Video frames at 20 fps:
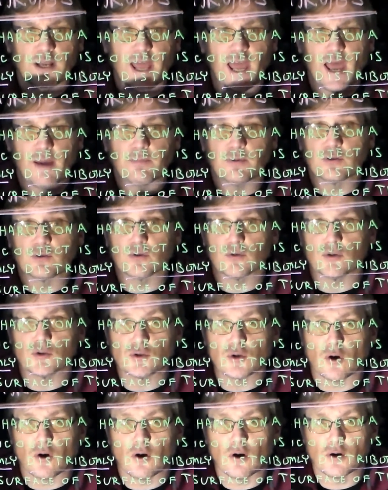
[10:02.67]
happens to the
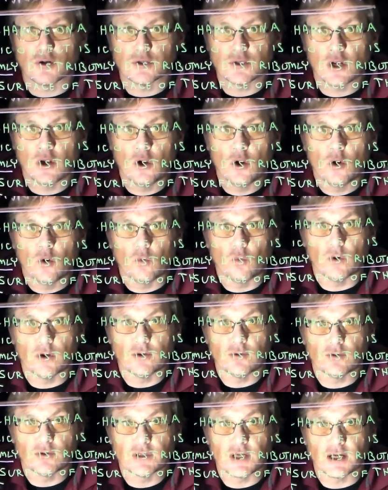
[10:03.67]
charge
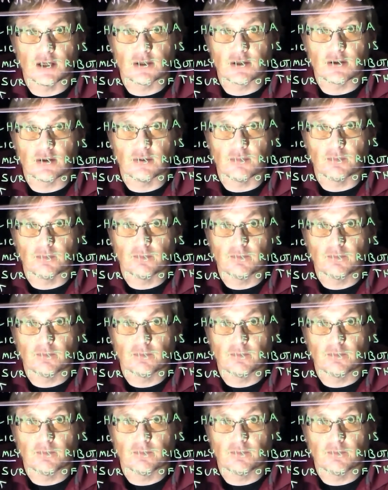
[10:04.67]
when you touch them?